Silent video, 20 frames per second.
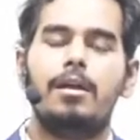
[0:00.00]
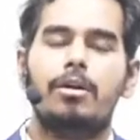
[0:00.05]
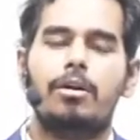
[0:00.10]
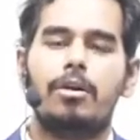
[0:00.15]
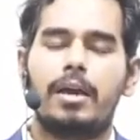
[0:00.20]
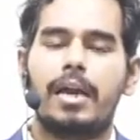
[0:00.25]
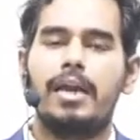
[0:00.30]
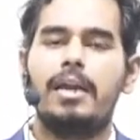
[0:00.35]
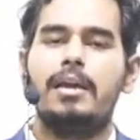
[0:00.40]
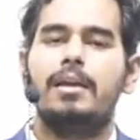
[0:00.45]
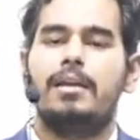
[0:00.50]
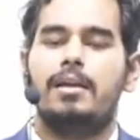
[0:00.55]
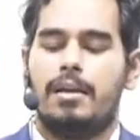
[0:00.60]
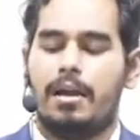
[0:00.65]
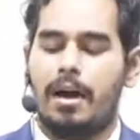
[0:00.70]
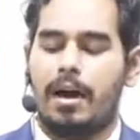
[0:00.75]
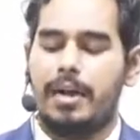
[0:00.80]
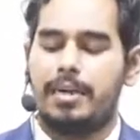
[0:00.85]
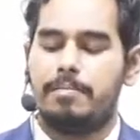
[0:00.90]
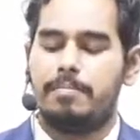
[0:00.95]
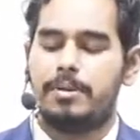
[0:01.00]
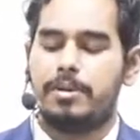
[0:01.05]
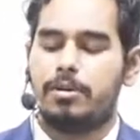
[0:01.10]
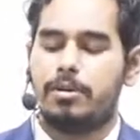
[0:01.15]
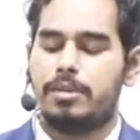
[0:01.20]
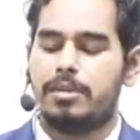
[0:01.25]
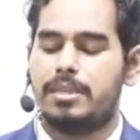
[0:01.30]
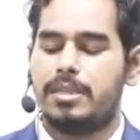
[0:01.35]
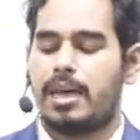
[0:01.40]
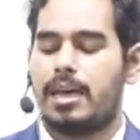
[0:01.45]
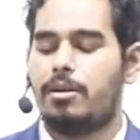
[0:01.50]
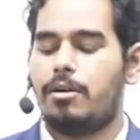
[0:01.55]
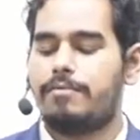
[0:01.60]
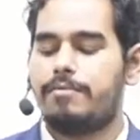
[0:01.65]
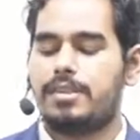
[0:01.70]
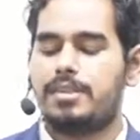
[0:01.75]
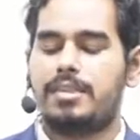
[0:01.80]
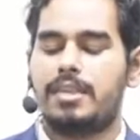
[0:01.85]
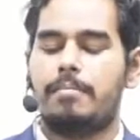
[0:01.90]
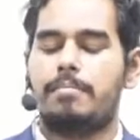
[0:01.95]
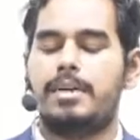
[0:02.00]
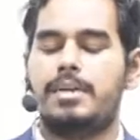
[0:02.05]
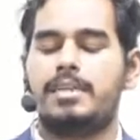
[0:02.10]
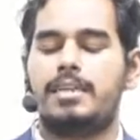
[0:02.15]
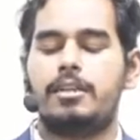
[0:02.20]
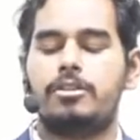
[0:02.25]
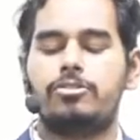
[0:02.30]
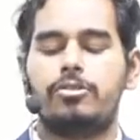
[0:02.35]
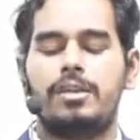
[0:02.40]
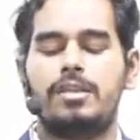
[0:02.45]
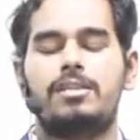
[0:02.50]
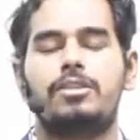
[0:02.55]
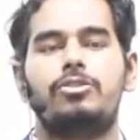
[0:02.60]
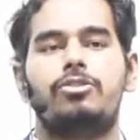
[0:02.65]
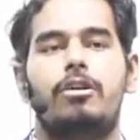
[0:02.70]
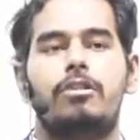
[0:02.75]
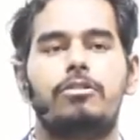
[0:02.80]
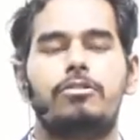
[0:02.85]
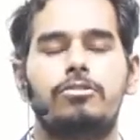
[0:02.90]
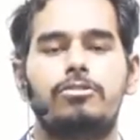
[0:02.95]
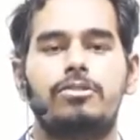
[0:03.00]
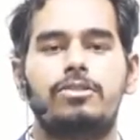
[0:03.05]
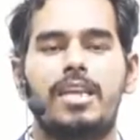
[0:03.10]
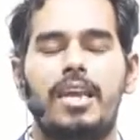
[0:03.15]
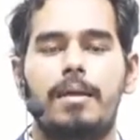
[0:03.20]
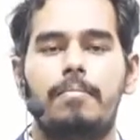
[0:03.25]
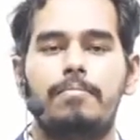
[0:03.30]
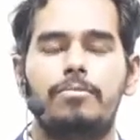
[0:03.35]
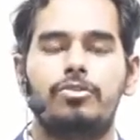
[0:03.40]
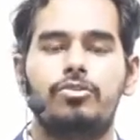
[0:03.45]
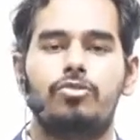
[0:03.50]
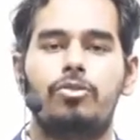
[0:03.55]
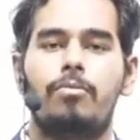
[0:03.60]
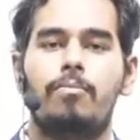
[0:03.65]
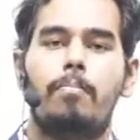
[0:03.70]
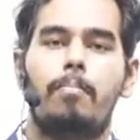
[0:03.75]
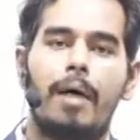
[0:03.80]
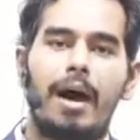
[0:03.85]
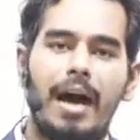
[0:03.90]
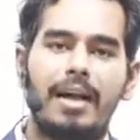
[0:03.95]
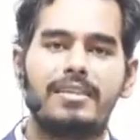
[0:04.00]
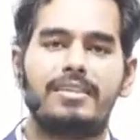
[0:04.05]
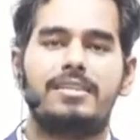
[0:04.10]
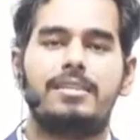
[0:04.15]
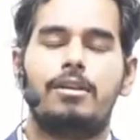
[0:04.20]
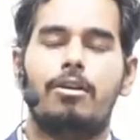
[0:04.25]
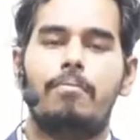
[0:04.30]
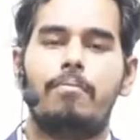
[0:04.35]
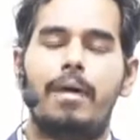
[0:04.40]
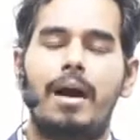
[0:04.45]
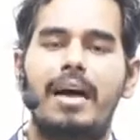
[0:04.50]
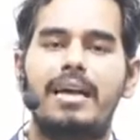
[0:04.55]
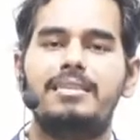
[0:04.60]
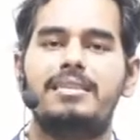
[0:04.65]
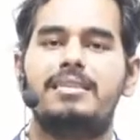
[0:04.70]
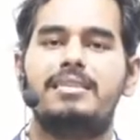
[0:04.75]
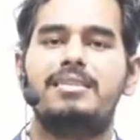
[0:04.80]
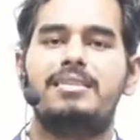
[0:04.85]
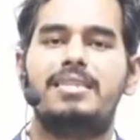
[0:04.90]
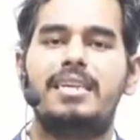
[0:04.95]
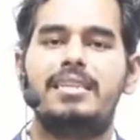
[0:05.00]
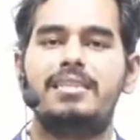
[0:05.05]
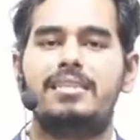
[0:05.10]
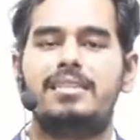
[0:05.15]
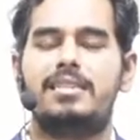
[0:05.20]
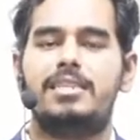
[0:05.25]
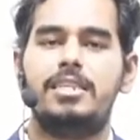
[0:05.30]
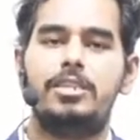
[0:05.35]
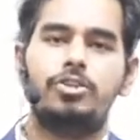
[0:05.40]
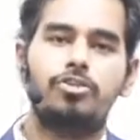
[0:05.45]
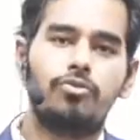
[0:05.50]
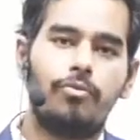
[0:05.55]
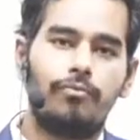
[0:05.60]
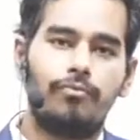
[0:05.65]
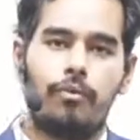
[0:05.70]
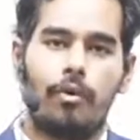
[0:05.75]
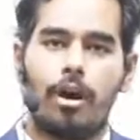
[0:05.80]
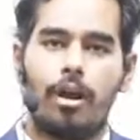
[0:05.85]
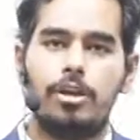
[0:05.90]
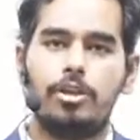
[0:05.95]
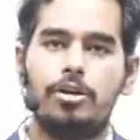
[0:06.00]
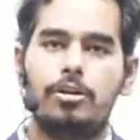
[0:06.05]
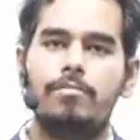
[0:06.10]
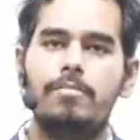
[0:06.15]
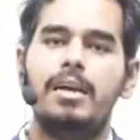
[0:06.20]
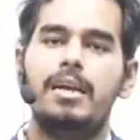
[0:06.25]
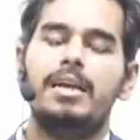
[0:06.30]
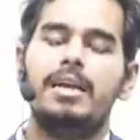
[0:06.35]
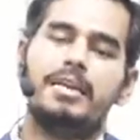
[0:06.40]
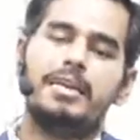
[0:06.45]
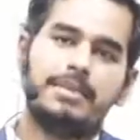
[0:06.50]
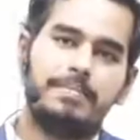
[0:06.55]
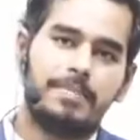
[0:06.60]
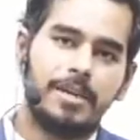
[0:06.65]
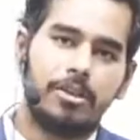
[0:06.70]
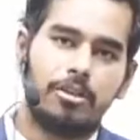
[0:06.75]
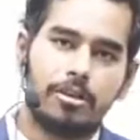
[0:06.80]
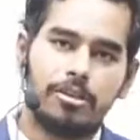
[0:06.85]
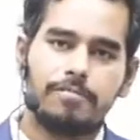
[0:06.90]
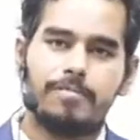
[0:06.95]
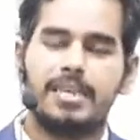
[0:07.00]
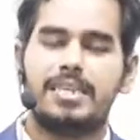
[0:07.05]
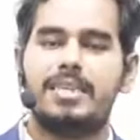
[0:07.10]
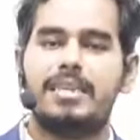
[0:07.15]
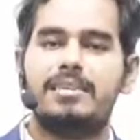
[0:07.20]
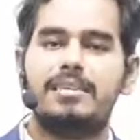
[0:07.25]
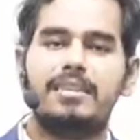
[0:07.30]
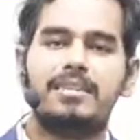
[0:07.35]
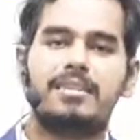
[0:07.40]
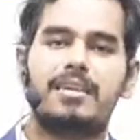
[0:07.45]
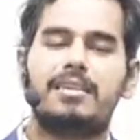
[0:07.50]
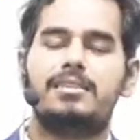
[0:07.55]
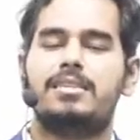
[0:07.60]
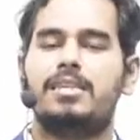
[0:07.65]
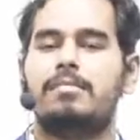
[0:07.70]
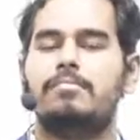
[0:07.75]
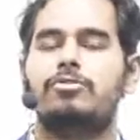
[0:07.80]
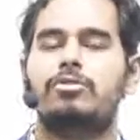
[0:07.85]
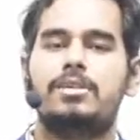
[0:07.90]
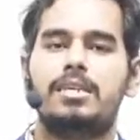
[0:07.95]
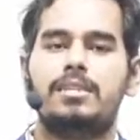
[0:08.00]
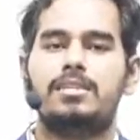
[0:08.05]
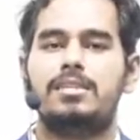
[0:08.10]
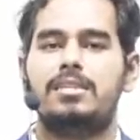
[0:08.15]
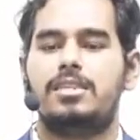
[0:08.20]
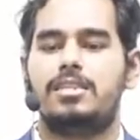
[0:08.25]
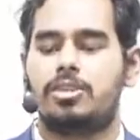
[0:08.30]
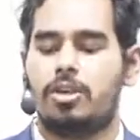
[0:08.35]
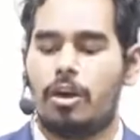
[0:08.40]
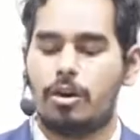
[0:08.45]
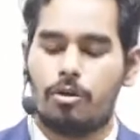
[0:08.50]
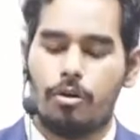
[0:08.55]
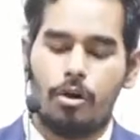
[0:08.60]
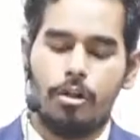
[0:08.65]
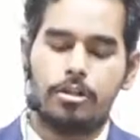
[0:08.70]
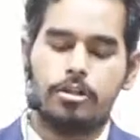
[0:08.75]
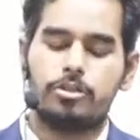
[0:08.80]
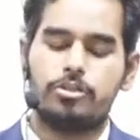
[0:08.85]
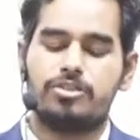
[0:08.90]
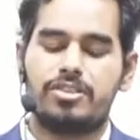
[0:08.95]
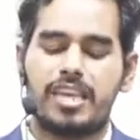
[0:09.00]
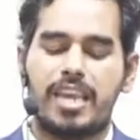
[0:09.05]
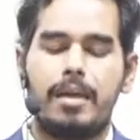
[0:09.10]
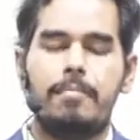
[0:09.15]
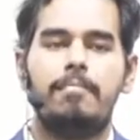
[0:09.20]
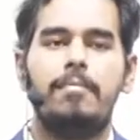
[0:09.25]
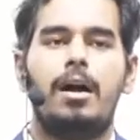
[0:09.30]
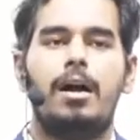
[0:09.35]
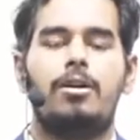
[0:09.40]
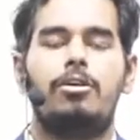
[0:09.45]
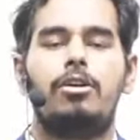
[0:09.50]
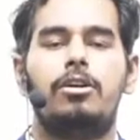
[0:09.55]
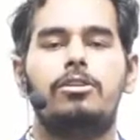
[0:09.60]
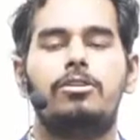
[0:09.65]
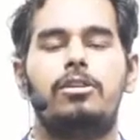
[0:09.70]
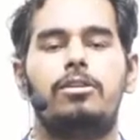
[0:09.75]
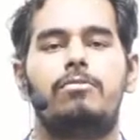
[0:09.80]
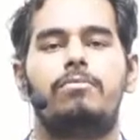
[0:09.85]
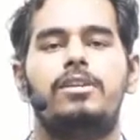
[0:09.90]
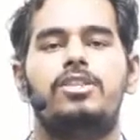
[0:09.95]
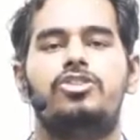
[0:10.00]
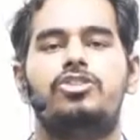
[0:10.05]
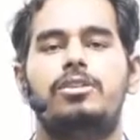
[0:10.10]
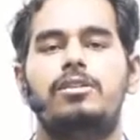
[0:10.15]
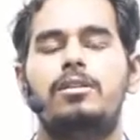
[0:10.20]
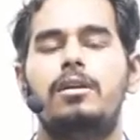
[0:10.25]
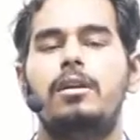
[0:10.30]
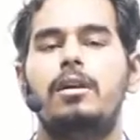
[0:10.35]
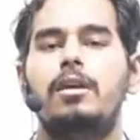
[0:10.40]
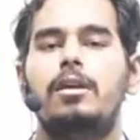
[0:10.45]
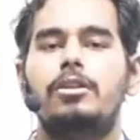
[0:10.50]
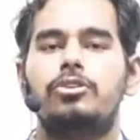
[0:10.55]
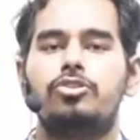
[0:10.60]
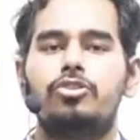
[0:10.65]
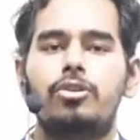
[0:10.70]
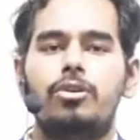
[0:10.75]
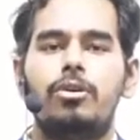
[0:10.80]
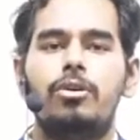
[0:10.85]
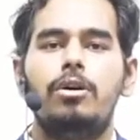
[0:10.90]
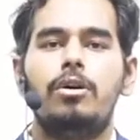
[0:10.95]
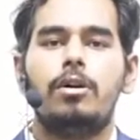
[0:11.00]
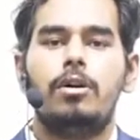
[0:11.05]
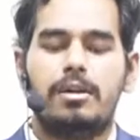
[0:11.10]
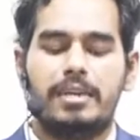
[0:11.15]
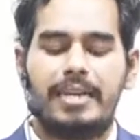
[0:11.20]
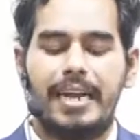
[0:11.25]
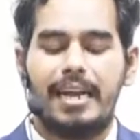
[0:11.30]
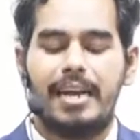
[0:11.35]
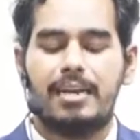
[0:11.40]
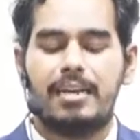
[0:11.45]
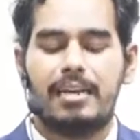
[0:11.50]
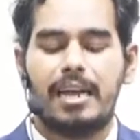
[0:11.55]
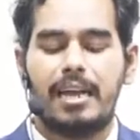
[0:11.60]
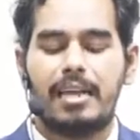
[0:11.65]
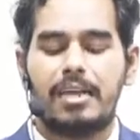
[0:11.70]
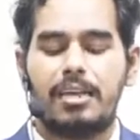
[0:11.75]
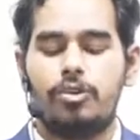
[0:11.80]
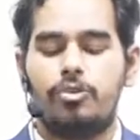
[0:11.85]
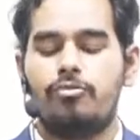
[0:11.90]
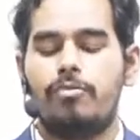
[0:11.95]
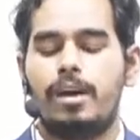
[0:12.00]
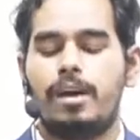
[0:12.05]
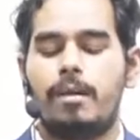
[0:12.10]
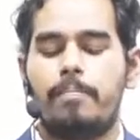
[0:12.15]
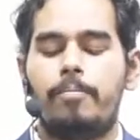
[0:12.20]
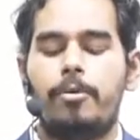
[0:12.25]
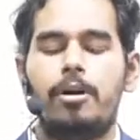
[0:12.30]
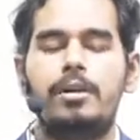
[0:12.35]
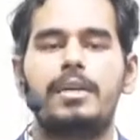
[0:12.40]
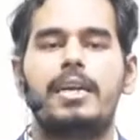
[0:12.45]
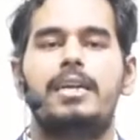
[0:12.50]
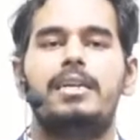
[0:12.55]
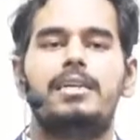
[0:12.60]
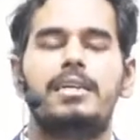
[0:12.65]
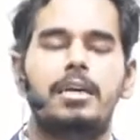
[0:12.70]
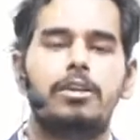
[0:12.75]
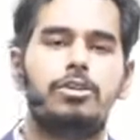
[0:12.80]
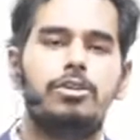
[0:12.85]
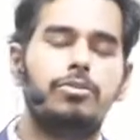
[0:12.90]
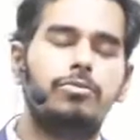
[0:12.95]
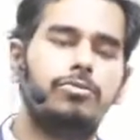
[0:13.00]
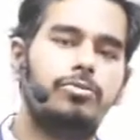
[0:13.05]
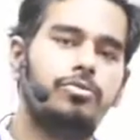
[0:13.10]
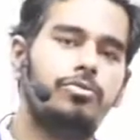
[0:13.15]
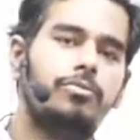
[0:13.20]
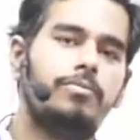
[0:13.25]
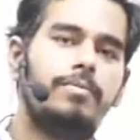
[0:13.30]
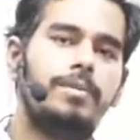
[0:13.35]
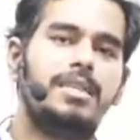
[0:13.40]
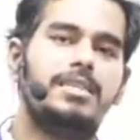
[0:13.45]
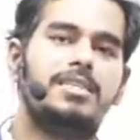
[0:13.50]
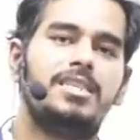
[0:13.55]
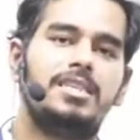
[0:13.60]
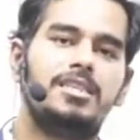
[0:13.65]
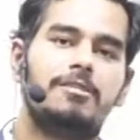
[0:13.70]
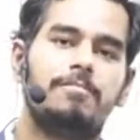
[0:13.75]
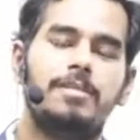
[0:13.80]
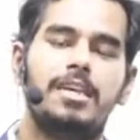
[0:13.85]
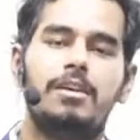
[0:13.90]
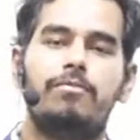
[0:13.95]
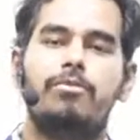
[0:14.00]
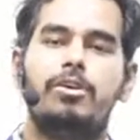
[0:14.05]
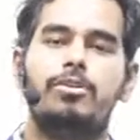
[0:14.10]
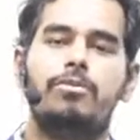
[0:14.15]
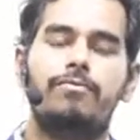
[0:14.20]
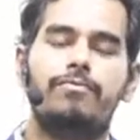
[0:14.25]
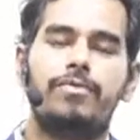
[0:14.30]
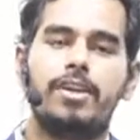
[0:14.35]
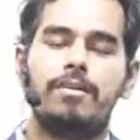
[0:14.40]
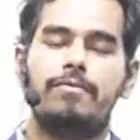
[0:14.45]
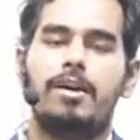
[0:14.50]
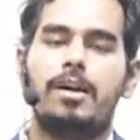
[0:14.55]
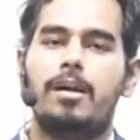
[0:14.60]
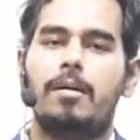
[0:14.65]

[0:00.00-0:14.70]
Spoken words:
Okay, and because they are of the same material, so S is also same. So mass, now mass is density into volume, because materials are same, so densities are also same according to the question. So delta Q1 upon delta Q2 will just be equal to V1